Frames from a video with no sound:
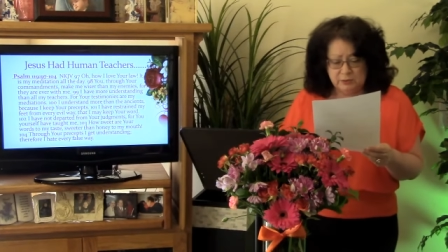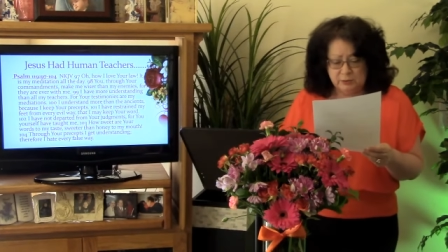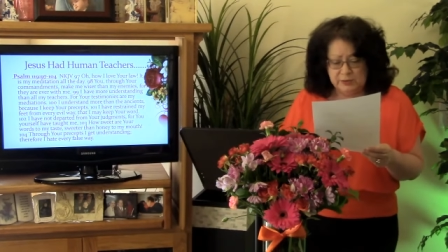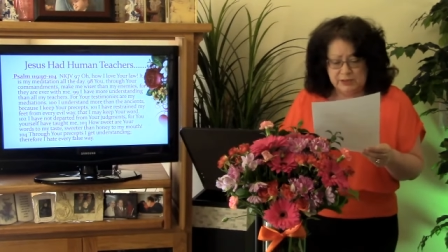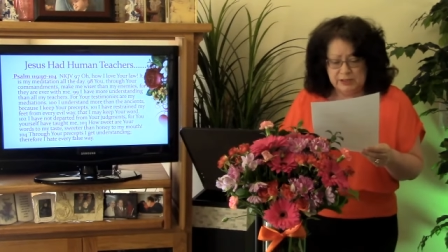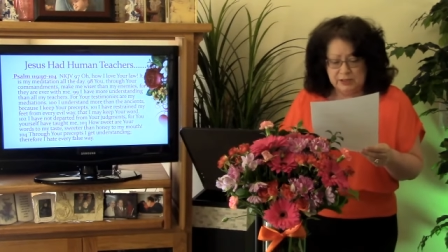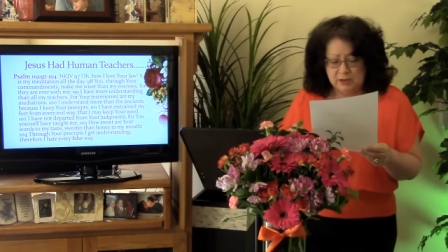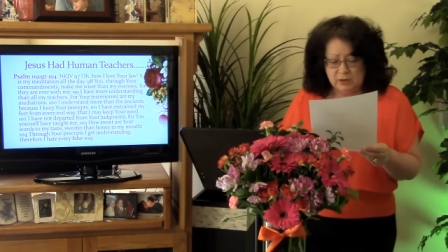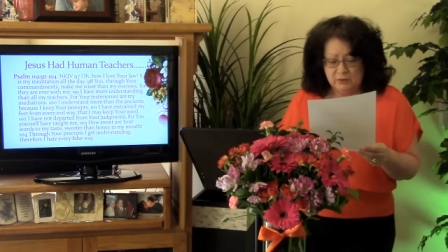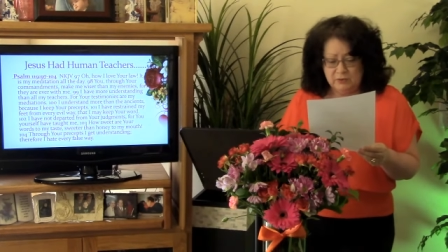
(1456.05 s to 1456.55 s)

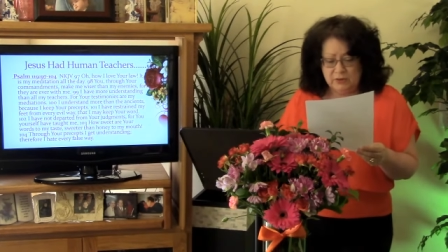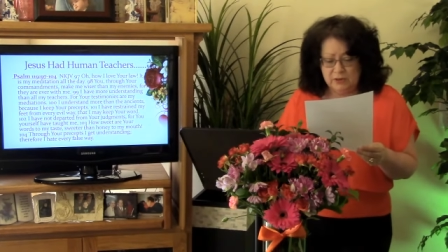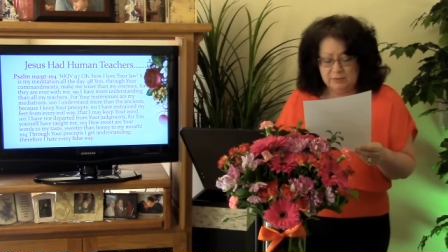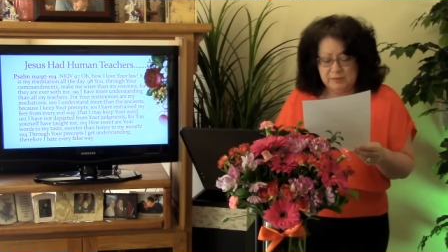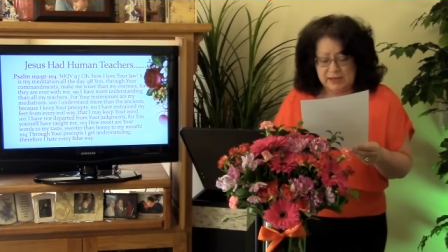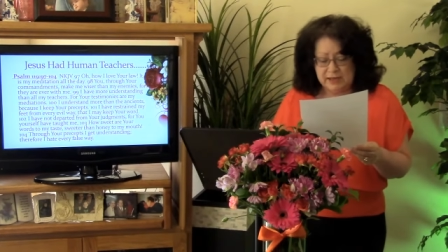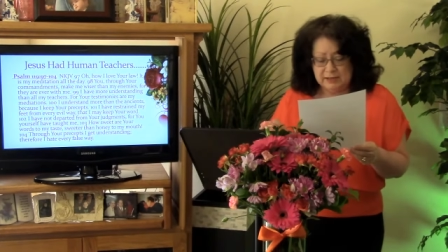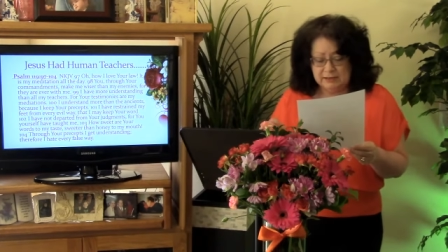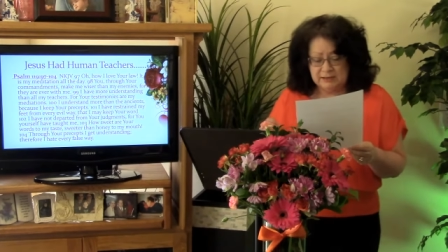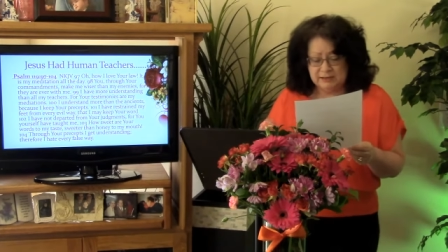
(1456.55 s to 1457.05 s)
We know
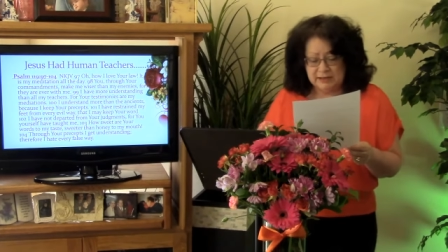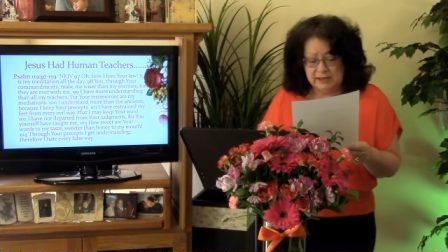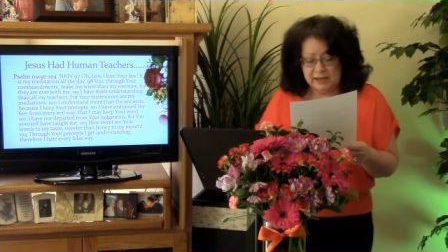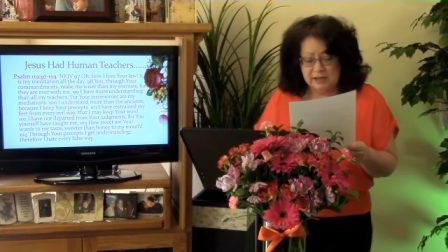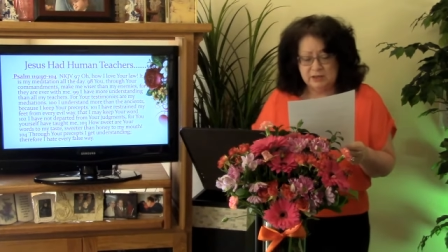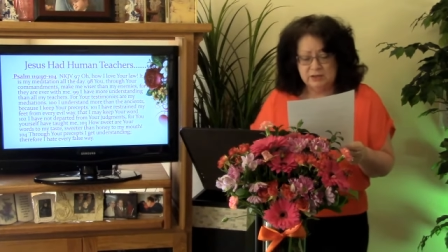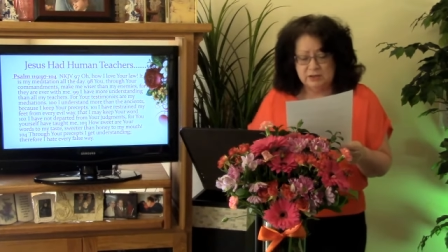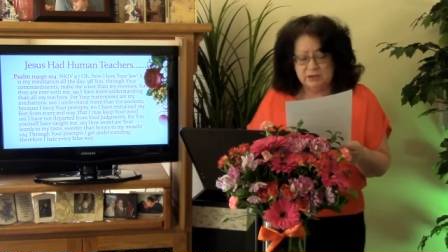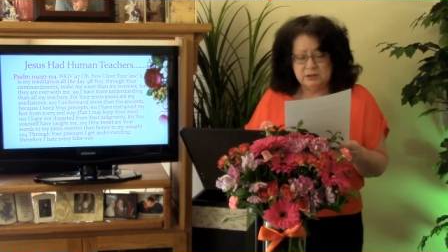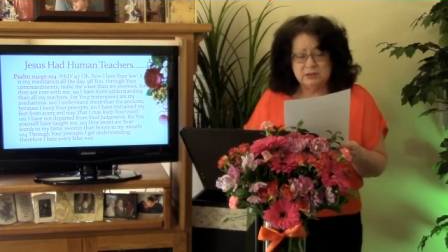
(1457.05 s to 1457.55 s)
them as
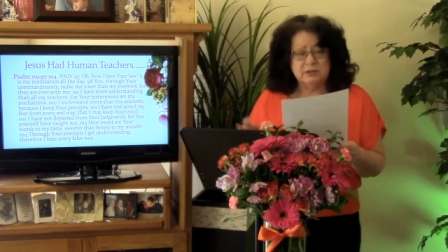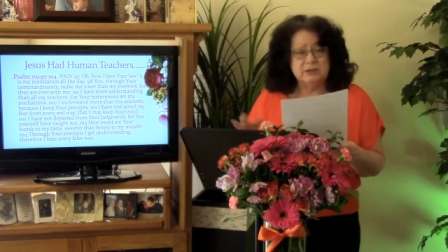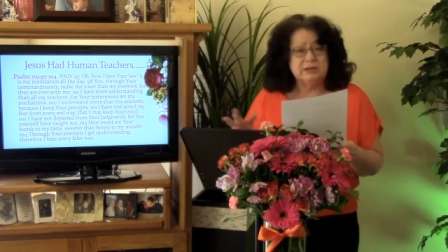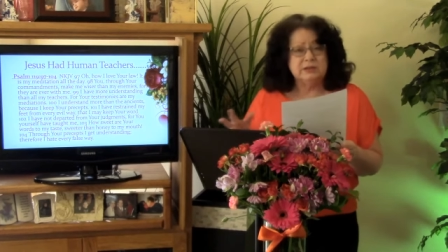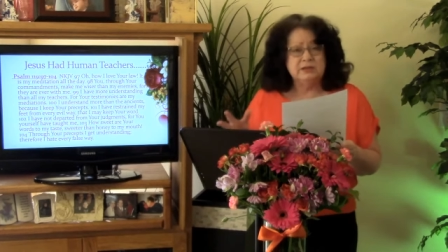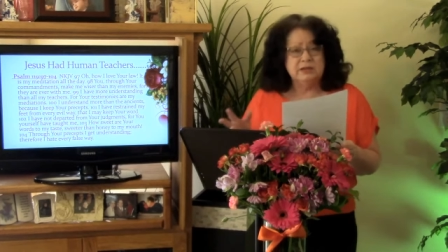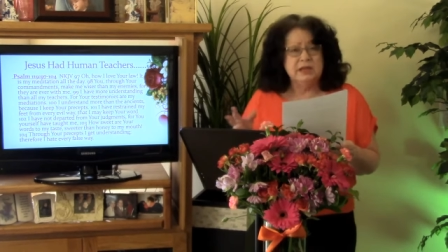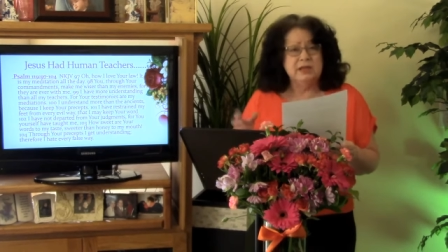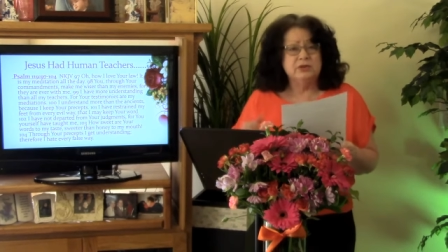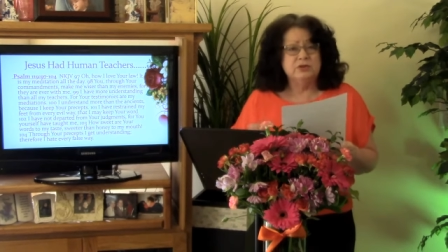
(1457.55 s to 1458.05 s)
sages
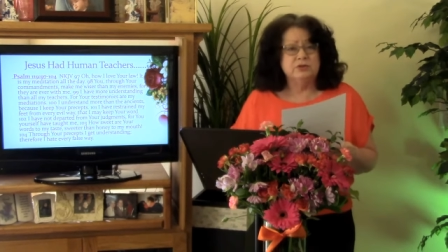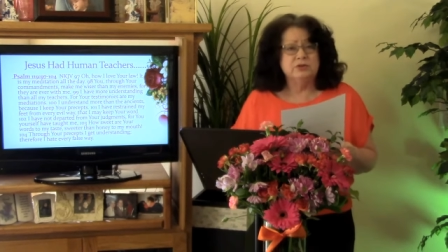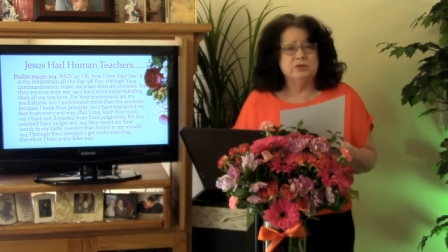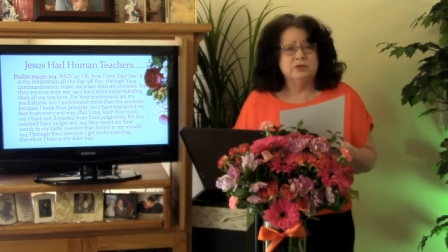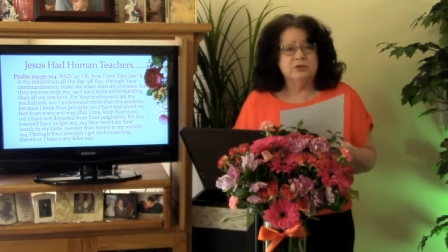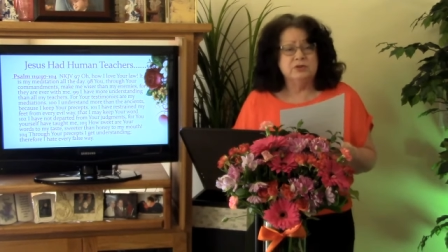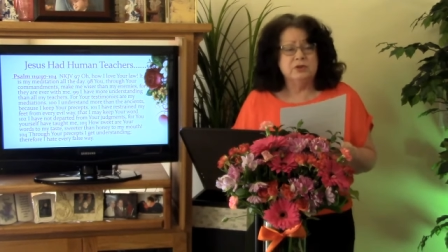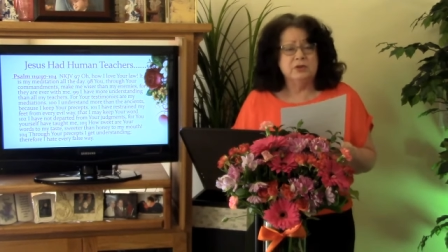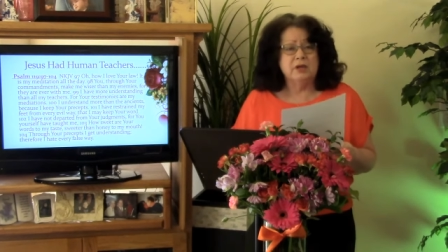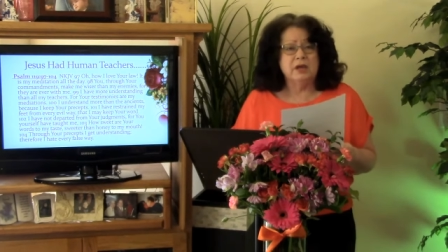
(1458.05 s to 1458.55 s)
and
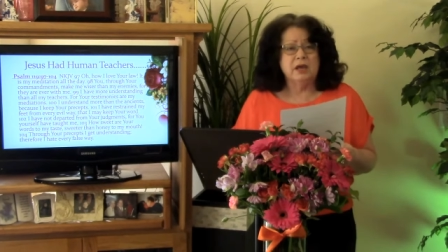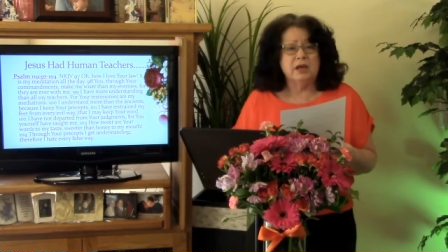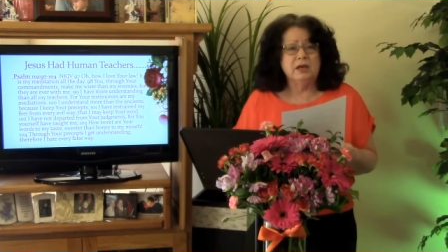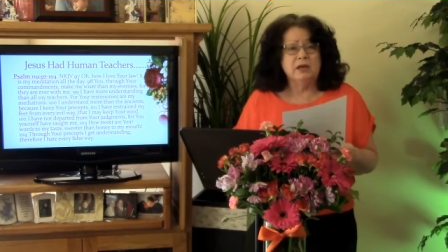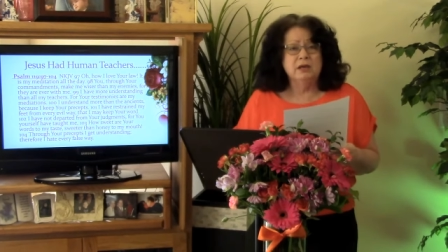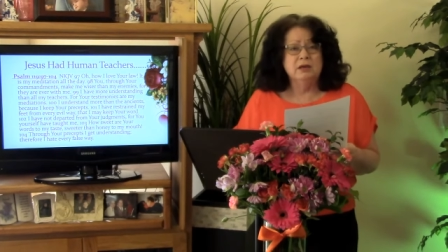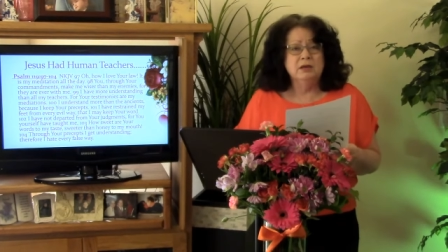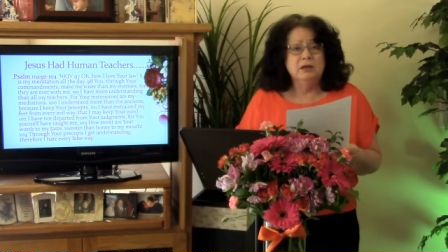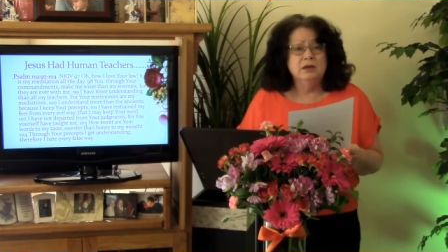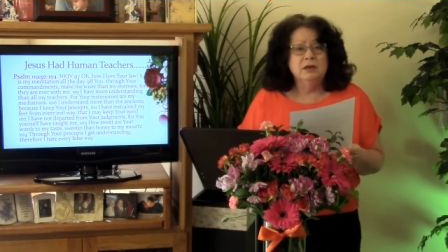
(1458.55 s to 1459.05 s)
teachers
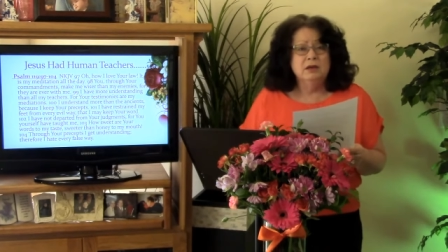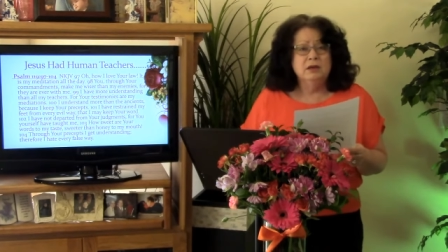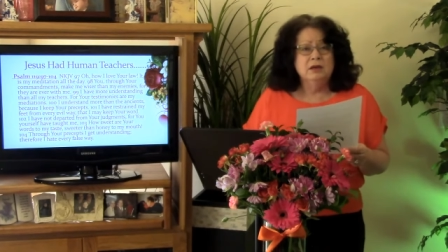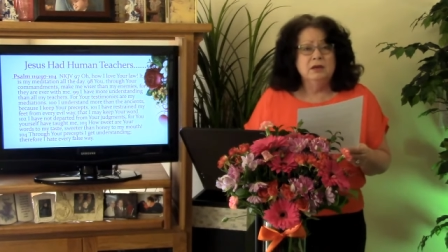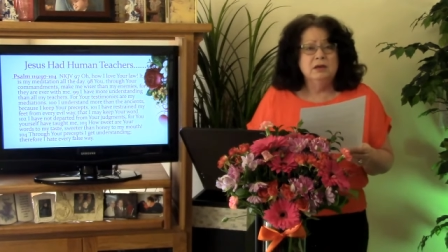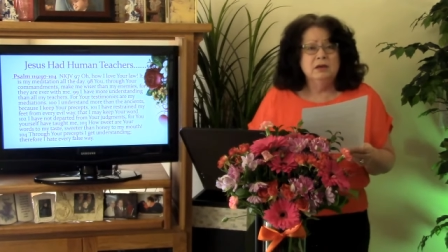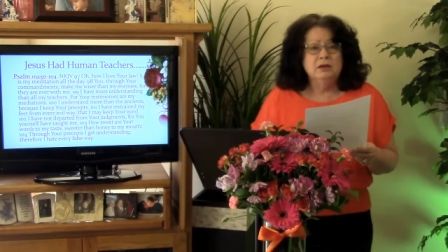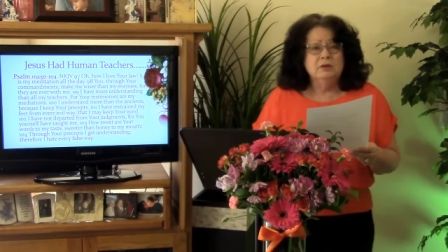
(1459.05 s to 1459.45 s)
today. Right.